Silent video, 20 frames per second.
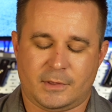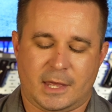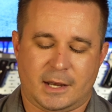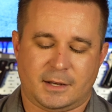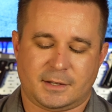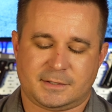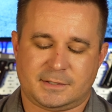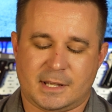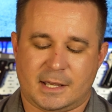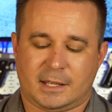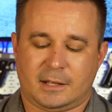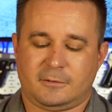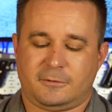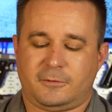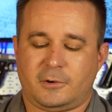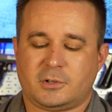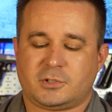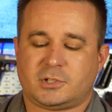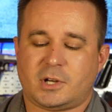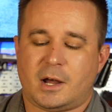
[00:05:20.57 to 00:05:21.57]
that in a second.
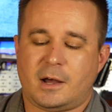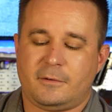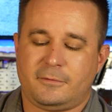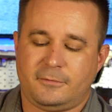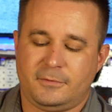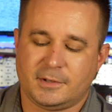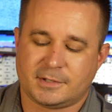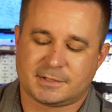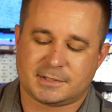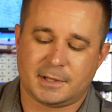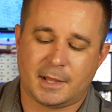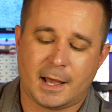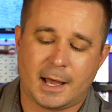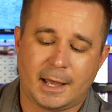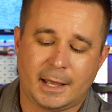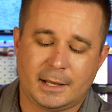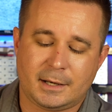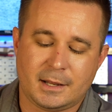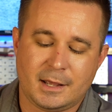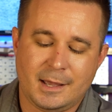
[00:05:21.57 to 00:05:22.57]
First off, the
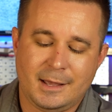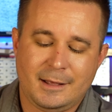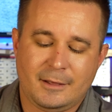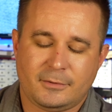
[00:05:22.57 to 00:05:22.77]
slide.